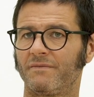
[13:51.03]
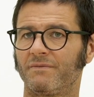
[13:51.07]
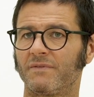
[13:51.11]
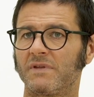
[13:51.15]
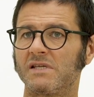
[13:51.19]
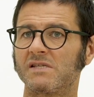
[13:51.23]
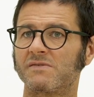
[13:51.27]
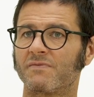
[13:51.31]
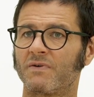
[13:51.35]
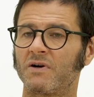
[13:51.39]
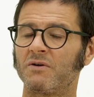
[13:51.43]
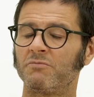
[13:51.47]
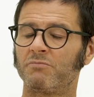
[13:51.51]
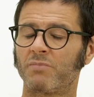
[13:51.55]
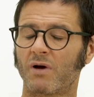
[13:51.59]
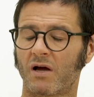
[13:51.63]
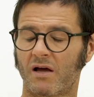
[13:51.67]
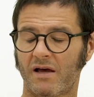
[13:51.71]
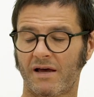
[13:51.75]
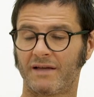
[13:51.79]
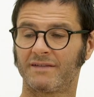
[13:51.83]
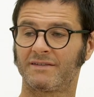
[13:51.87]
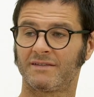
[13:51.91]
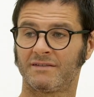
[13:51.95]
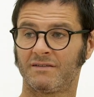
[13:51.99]
It's very
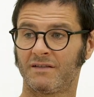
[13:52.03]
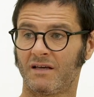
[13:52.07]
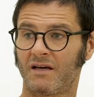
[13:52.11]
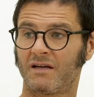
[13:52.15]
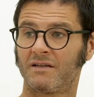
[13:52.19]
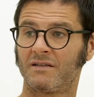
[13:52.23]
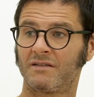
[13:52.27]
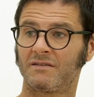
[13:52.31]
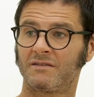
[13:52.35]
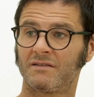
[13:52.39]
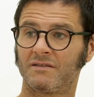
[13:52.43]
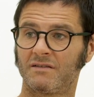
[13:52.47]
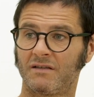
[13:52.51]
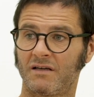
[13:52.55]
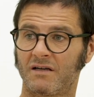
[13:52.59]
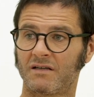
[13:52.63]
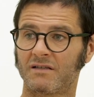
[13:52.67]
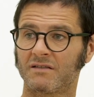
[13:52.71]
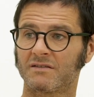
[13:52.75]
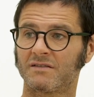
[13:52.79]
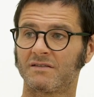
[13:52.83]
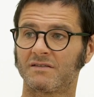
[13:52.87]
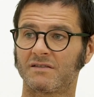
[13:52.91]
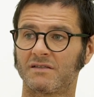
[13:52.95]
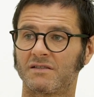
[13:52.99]
and the
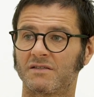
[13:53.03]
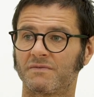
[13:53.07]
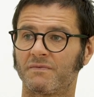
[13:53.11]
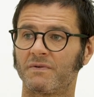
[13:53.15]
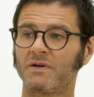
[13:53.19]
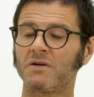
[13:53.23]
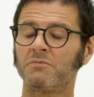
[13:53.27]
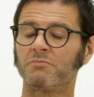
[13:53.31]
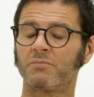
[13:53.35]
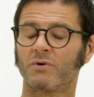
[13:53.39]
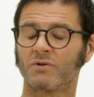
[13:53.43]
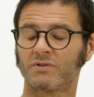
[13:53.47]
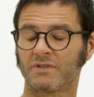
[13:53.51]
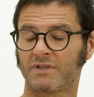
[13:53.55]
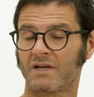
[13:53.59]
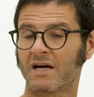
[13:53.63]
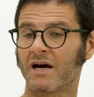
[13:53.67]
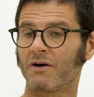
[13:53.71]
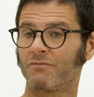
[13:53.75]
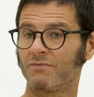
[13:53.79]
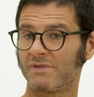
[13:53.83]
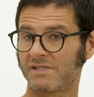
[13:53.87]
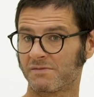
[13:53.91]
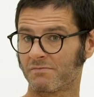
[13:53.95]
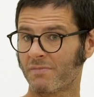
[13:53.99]
artist is very important
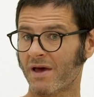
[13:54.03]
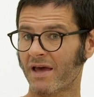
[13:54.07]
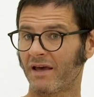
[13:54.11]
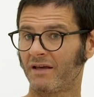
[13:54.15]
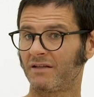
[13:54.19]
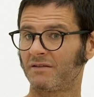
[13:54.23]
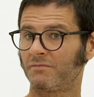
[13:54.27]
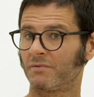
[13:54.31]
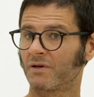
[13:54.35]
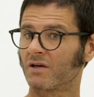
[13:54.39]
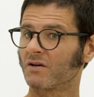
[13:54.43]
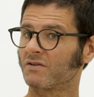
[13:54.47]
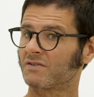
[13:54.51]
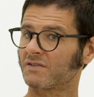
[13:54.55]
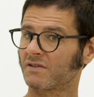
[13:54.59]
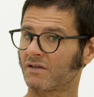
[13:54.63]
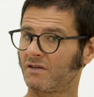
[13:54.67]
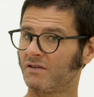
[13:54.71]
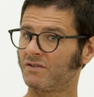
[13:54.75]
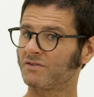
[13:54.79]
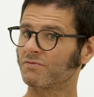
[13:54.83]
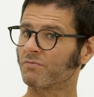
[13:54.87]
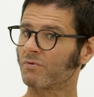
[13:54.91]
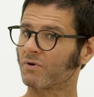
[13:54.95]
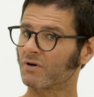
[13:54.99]
how it's made, because
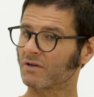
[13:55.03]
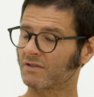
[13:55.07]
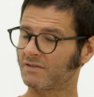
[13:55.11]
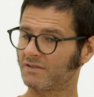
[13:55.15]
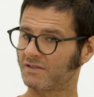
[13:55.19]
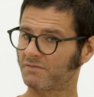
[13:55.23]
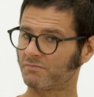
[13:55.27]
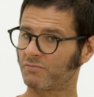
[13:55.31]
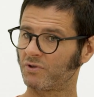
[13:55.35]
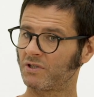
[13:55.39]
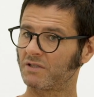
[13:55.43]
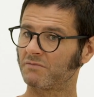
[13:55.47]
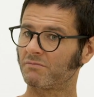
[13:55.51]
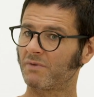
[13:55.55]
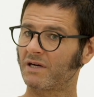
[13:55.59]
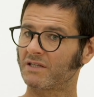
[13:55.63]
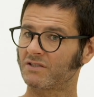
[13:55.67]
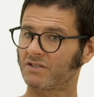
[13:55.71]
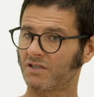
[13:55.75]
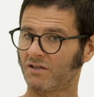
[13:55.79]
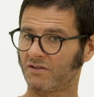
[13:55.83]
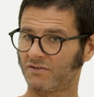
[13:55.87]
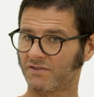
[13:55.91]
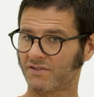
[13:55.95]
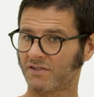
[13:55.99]
his work is pretty
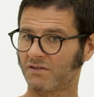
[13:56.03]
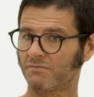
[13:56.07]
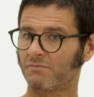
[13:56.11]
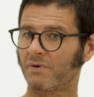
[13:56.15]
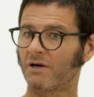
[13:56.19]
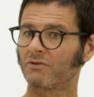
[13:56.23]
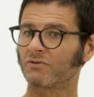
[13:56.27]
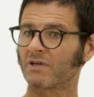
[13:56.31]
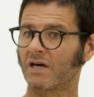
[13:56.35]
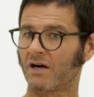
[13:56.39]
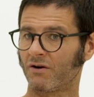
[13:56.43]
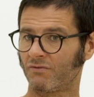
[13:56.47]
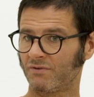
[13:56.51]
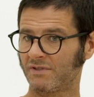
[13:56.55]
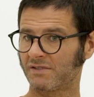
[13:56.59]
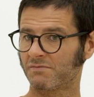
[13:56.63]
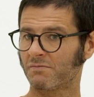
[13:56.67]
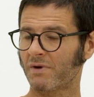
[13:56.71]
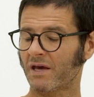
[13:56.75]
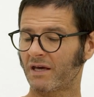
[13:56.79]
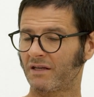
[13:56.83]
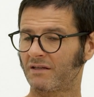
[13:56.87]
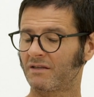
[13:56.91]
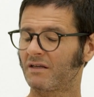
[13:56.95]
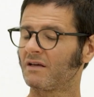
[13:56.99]
much also about how it's
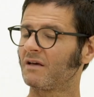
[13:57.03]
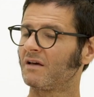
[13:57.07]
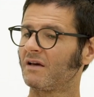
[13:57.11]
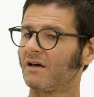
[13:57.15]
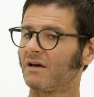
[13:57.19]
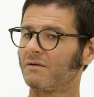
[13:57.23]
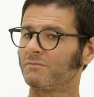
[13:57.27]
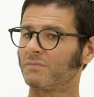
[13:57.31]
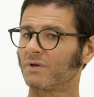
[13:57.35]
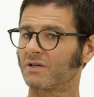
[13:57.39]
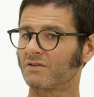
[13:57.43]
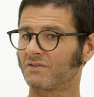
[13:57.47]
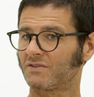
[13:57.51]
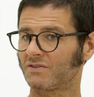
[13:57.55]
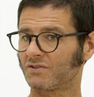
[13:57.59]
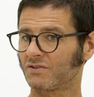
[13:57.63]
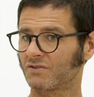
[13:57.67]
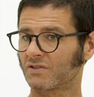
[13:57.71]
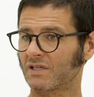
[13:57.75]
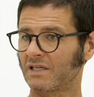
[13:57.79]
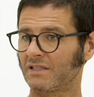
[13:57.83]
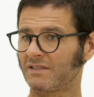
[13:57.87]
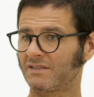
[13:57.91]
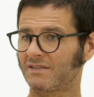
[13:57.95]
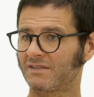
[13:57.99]
made, because you
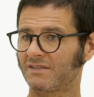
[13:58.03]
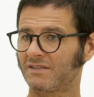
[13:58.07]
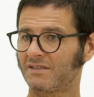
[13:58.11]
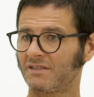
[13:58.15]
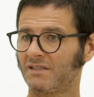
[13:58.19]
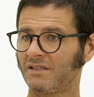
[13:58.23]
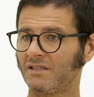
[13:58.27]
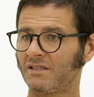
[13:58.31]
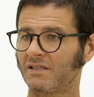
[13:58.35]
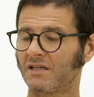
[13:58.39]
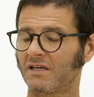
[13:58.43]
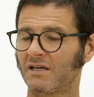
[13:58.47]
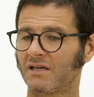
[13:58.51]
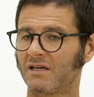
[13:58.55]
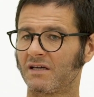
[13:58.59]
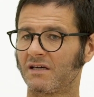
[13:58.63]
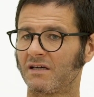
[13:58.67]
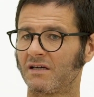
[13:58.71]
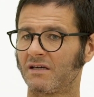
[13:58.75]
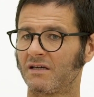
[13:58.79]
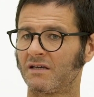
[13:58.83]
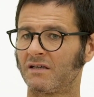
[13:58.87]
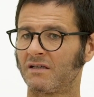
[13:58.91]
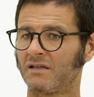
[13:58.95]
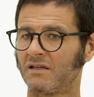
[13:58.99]
can see
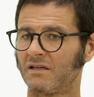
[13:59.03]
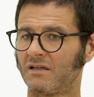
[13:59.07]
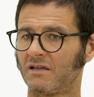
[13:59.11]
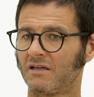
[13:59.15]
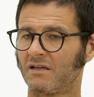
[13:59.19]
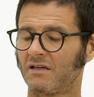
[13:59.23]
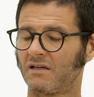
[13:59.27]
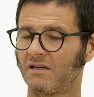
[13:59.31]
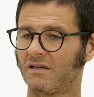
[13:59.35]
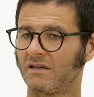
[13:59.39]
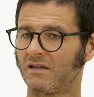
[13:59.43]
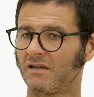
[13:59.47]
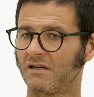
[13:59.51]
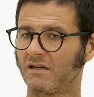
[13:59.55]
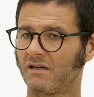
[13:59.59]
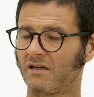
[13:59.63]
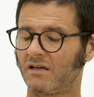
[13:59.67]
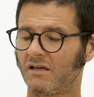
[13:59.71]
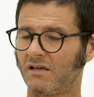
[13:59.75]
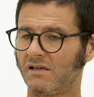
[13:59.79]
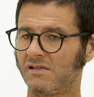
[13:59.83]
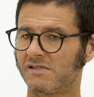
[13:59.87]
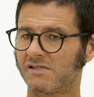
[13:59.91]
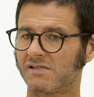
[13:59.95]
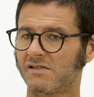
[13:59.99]

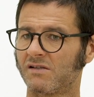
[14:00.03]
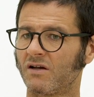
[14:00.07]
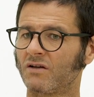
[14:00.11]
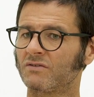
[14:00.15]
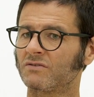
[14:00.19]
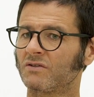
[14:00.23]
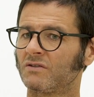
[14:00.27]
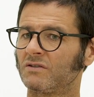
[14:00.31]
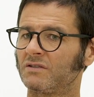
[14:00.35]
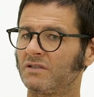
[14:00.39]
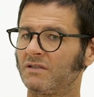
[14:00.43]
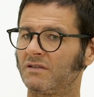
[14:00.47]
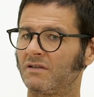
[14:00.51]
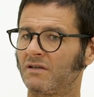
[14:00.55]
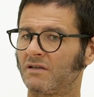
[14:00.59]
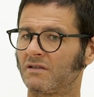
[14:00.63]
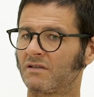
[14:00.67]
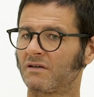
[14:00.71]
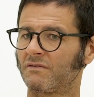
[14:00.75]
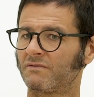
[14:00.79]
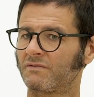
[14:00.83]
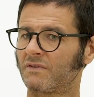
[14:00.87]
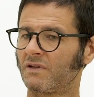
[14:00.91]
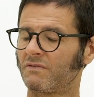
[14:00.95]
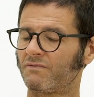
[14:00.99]
it's not only
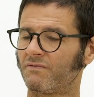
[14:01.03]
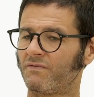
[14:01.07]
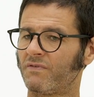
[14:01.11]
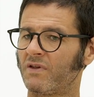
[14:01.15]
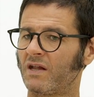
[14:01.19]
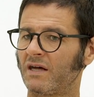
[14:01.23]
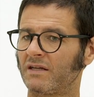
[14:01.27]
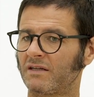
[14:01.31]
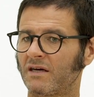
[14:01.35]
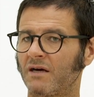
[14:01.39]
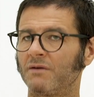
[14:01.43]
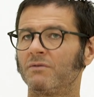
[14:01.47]
the flat.